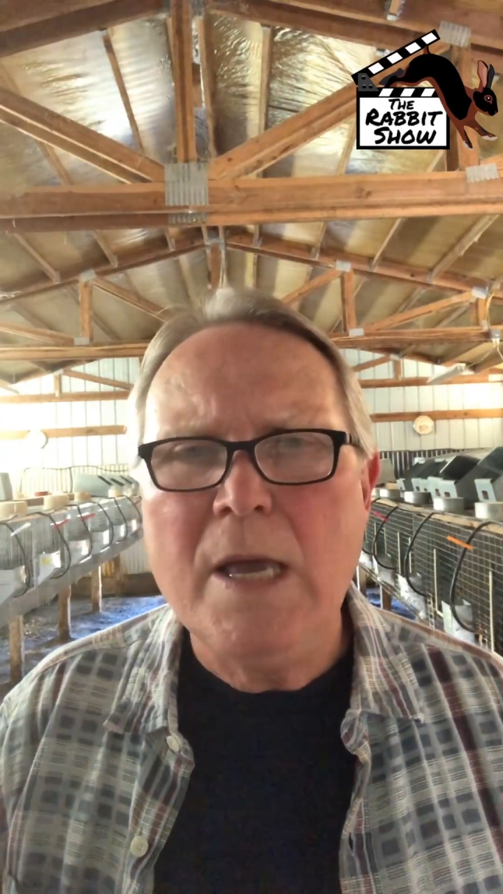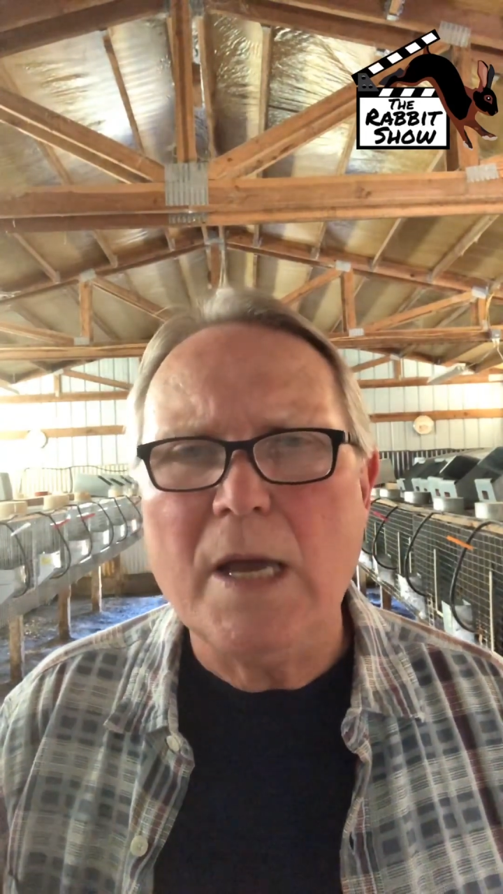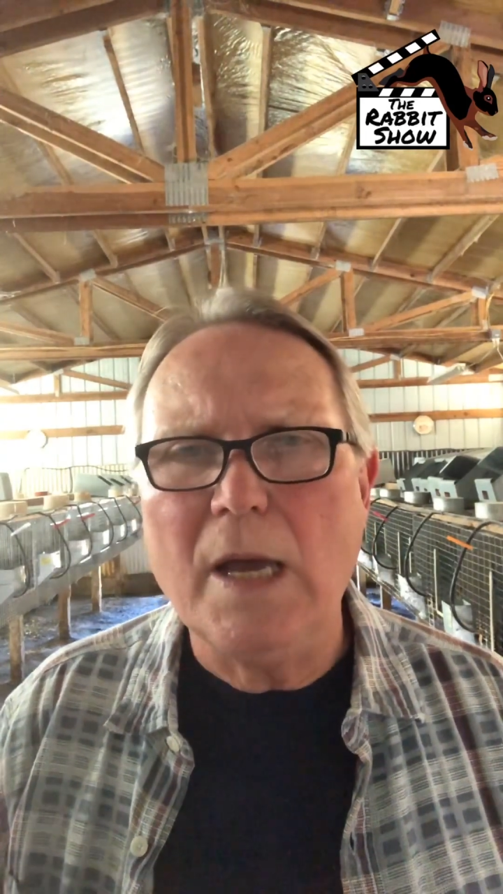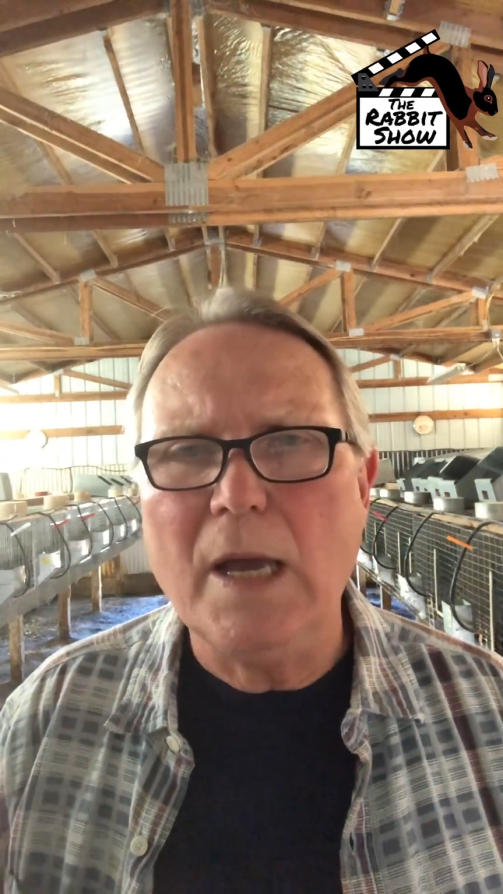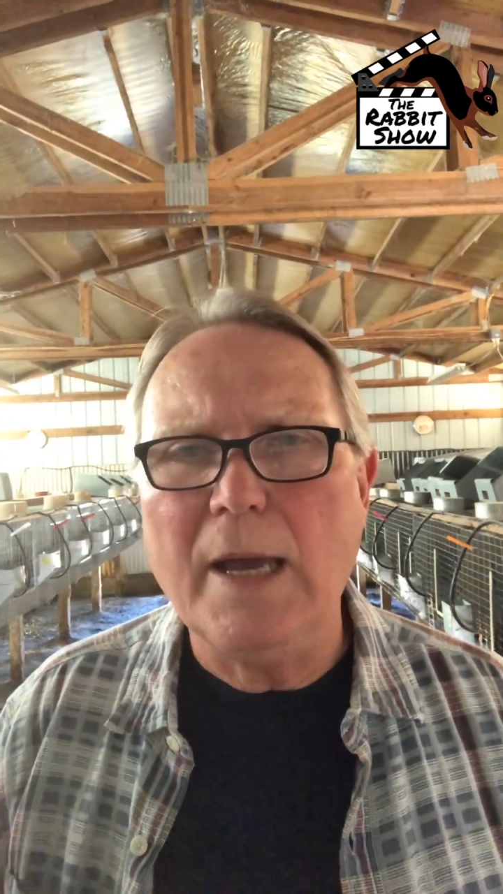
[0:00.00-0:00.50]

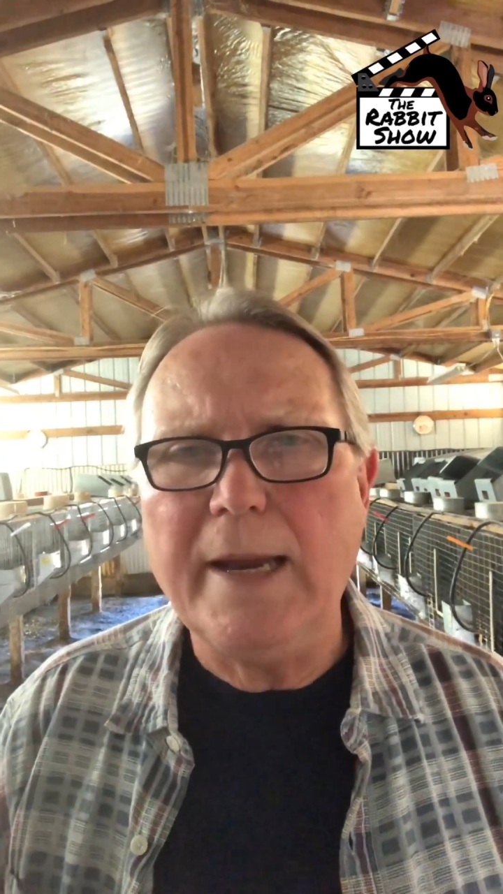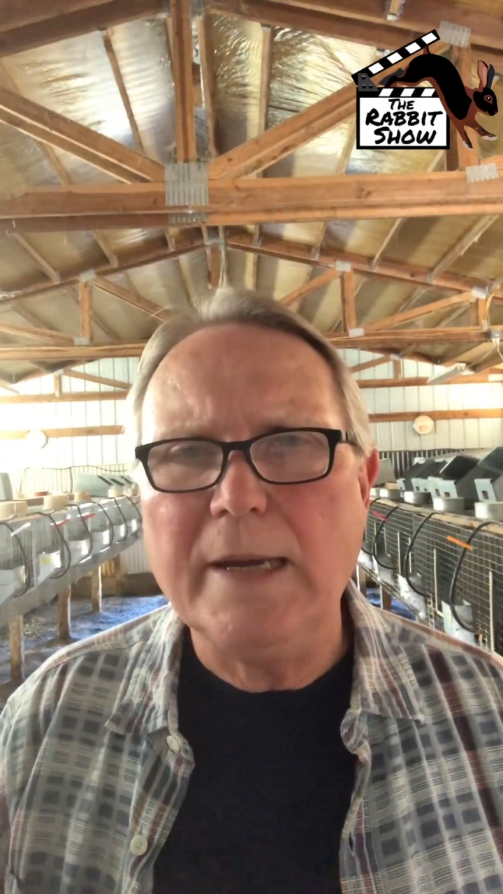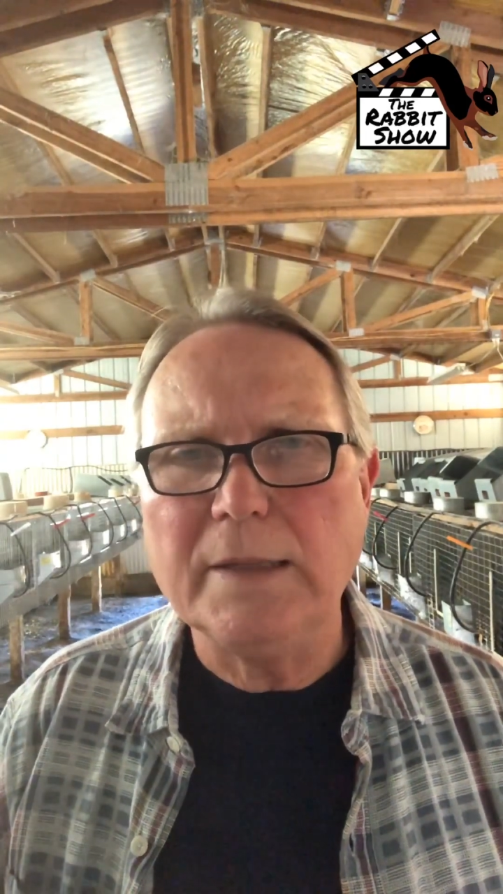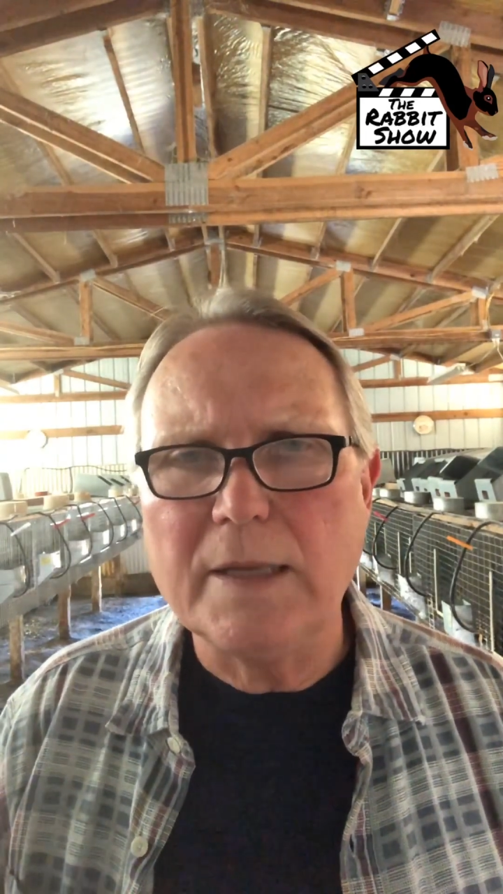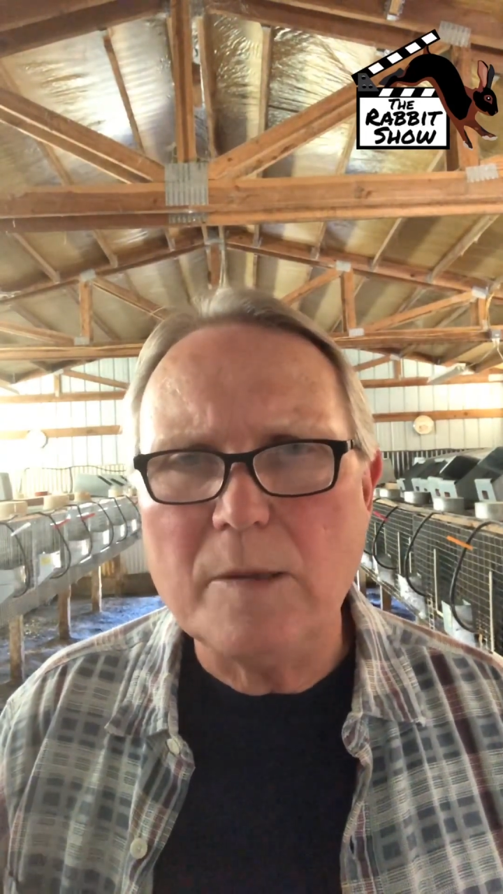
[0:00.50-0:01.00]
and
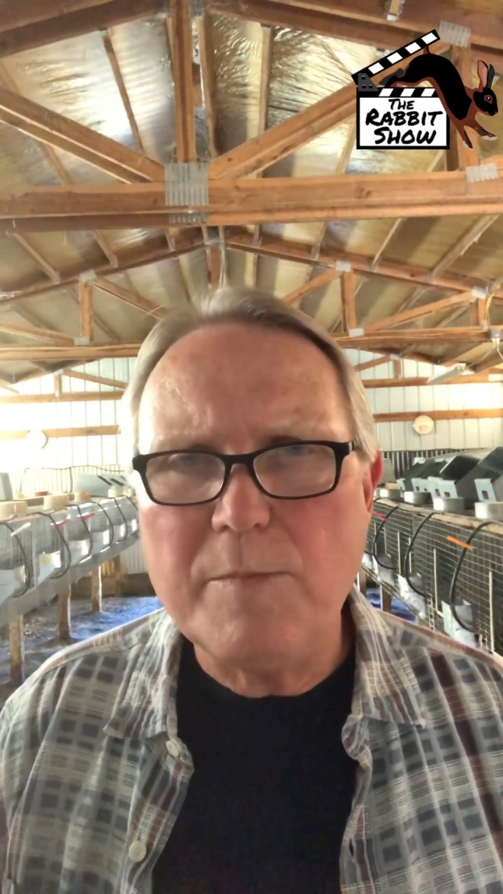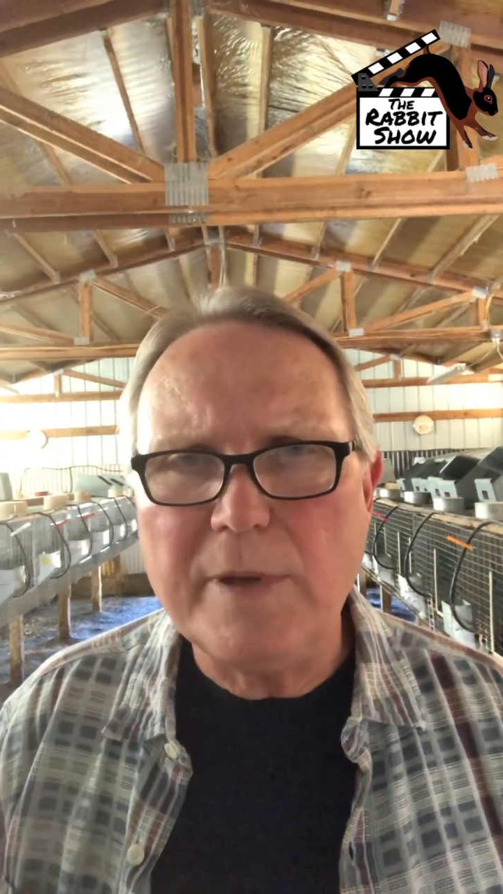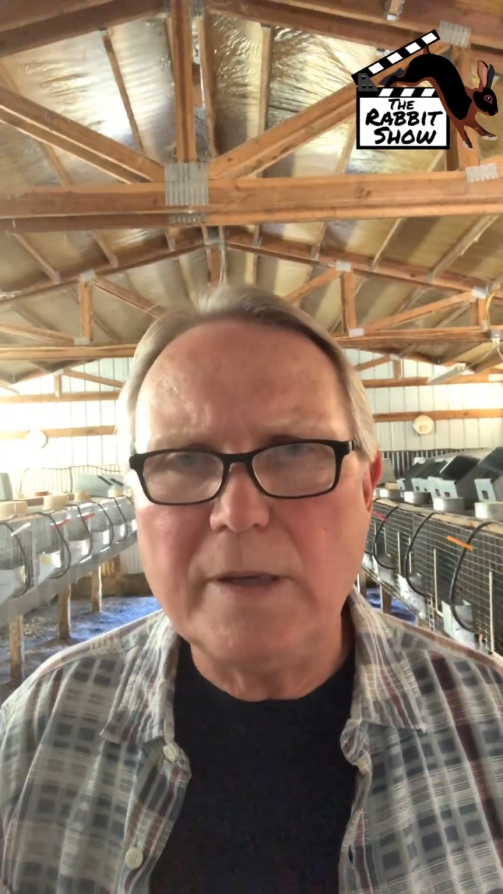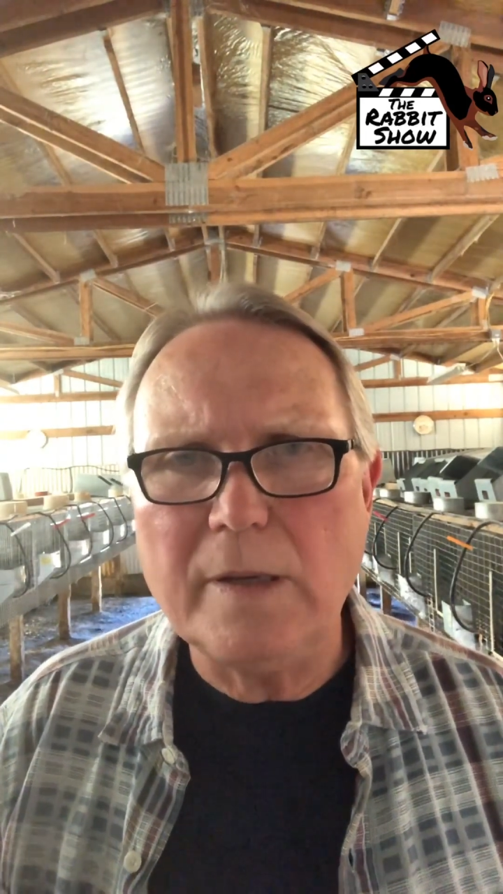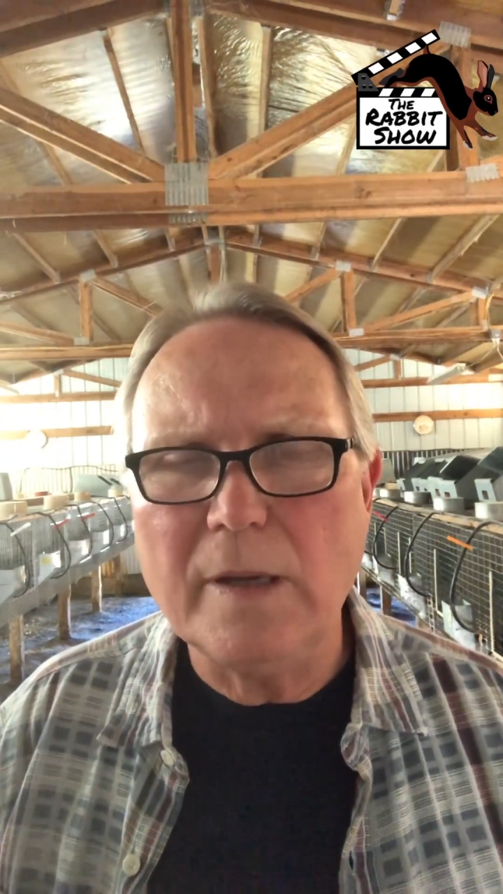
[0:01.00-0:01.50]
a little bit